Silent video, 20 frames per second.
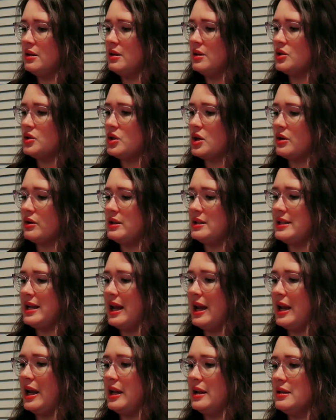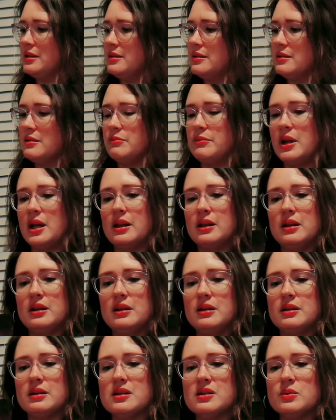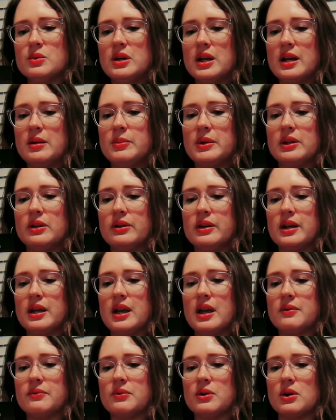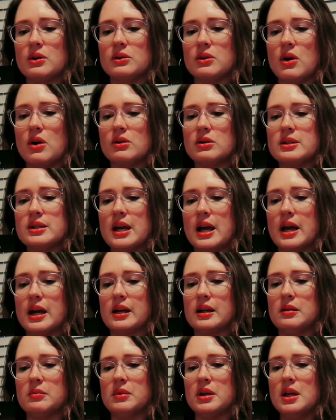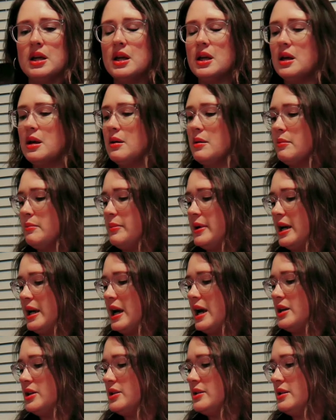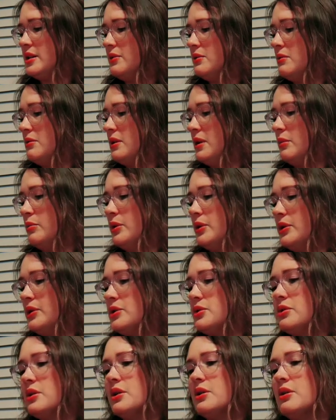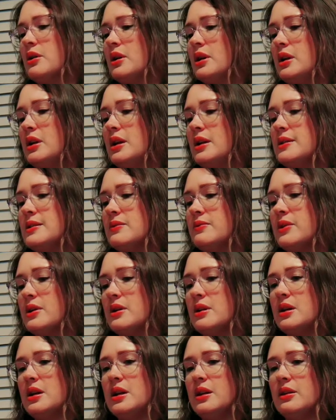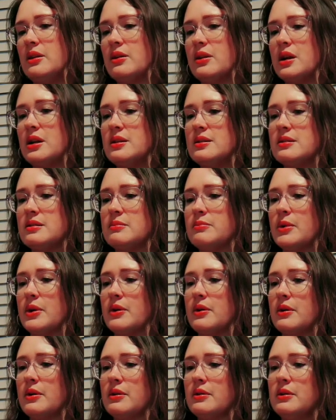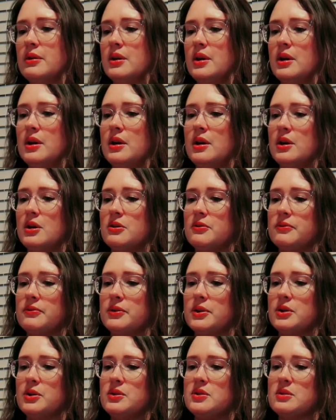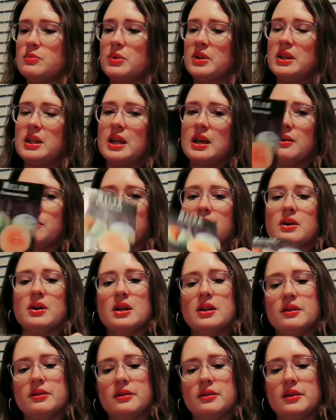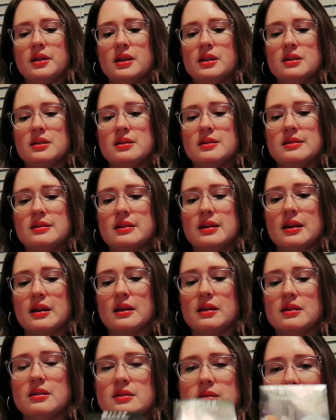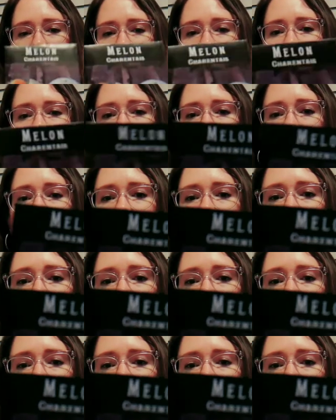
Charentais melon. This one i had been looking at for a long time, but I just never really pulled the trigger on it. It's very, they're kind of small fruits, but they have very thin skins and they're supposed